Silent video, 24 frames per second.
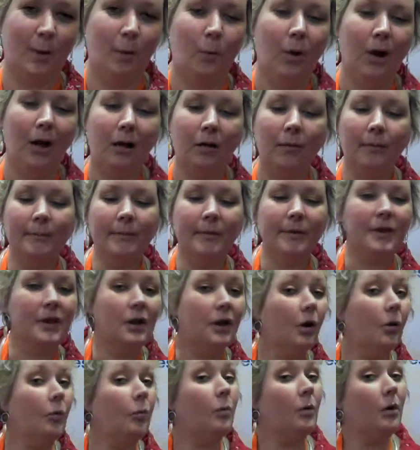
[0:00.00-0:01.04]
Well,
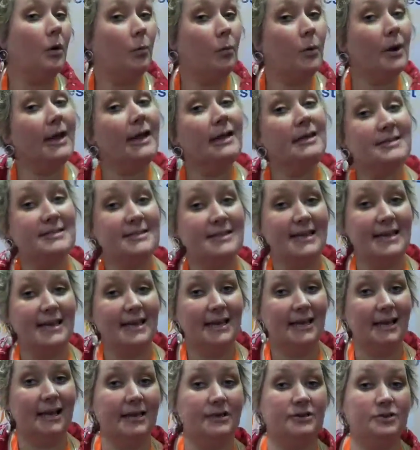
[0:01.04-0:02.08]
what we
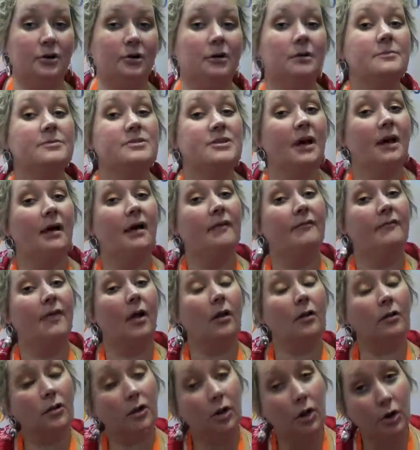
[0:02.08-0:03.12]
see in terms of
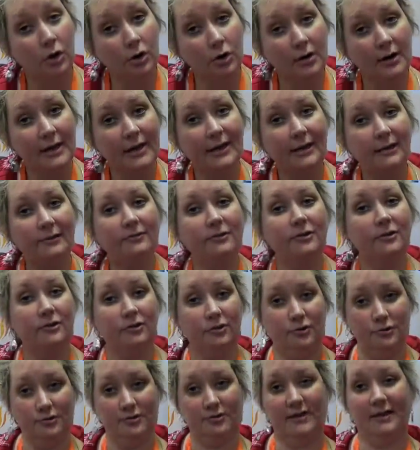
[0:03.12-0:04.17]
learning to
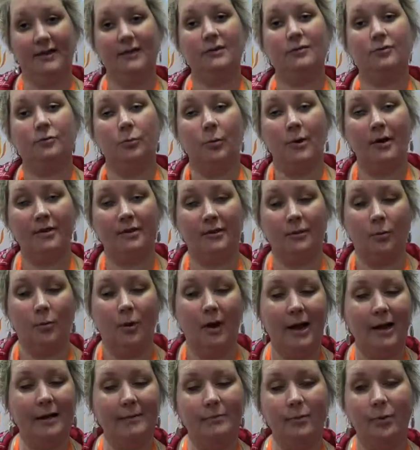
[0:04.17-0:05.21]
do things with the
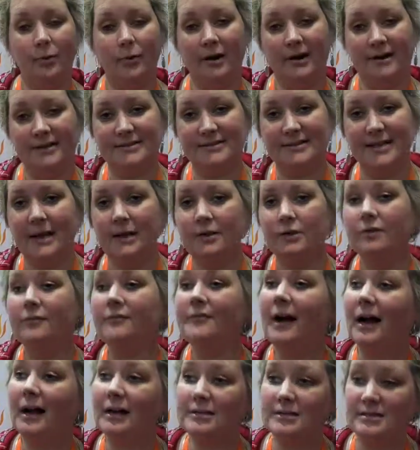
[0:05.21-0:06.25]
whiteboard is that you've
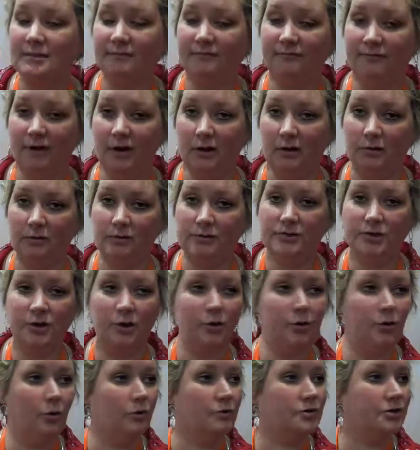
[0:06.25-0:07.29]
got some folks
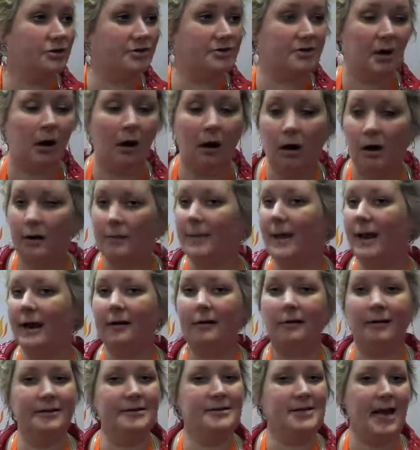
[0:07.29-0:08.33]
who just
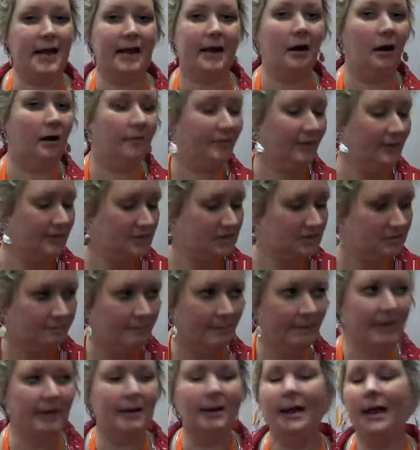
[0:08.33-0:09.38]
automatically take off and
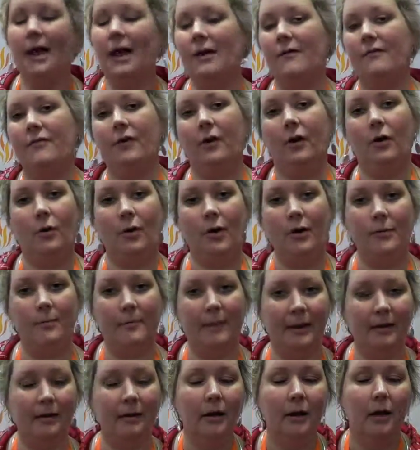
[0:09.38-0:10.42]
speed ahead of the group,
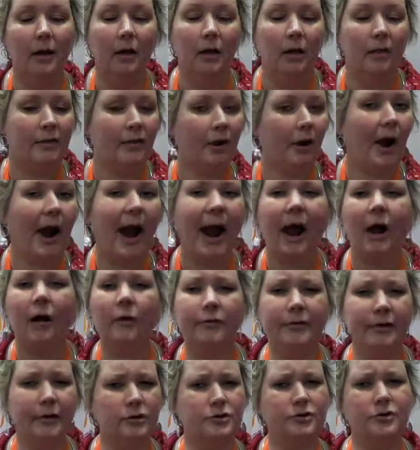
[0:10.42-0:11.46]
and they're
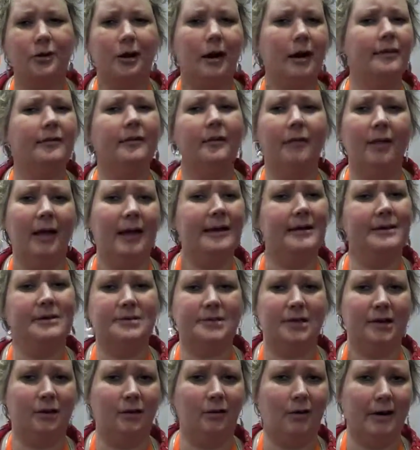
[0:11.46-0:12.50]
out there trying the
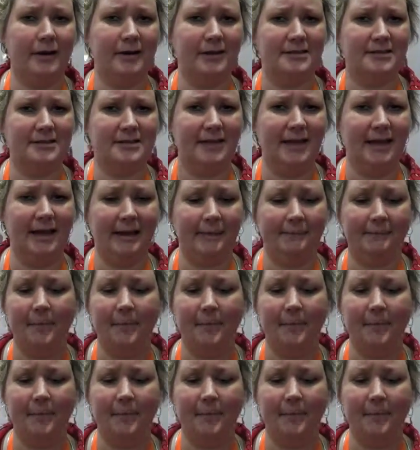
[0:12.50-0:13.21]
latest and greatest thing.